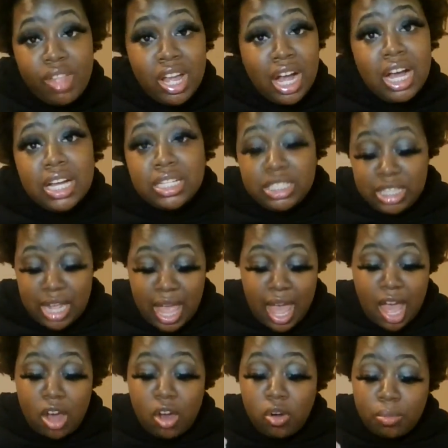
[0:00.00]
because she
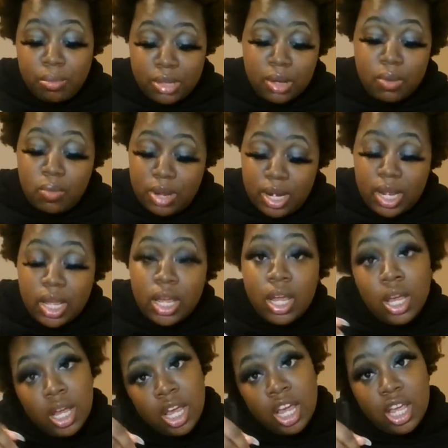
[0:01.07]
had hope that one day,
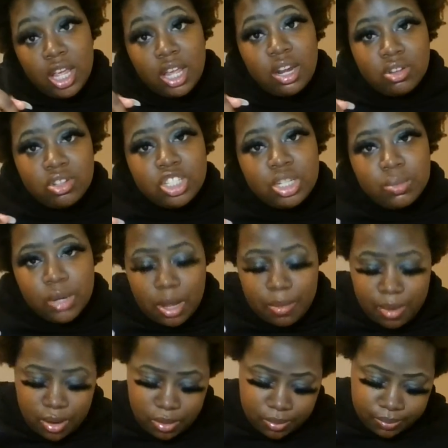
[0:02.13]
she would come
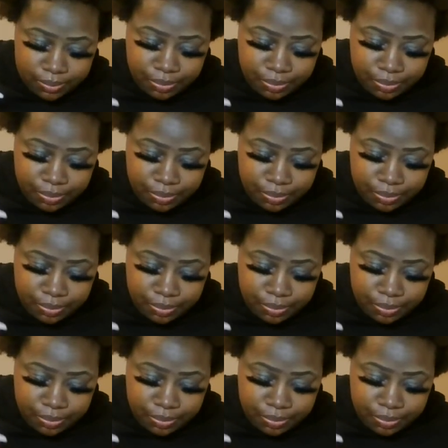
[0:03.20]
home.